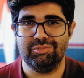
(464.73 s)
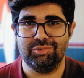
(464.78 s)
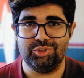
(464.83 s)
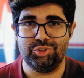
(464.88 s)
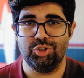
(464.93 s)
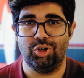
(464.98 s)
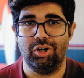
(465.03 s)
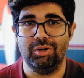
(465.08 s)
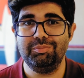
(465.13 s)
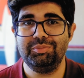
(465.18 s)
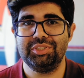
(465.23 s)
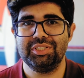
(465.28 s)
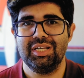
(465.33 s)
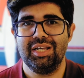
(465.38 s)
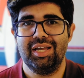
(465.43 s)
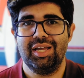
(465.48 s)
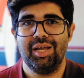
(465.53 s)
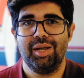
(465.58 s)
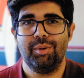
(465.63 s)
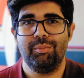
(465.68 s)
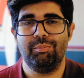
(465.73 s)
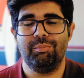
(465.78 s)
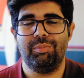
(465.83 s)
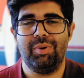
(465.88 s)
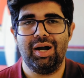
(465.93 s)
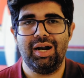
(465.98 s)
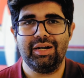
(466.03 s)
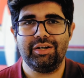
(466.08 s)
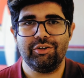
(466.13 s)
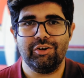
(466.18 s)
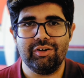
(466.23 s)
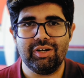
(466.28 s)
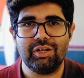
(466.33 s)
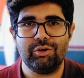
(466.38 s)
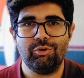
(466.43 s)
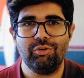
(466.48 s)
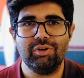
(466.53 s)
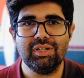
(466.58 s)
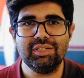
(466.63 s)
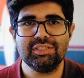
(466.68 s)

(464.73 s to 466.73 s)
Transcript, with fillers: jobs, but your recruiter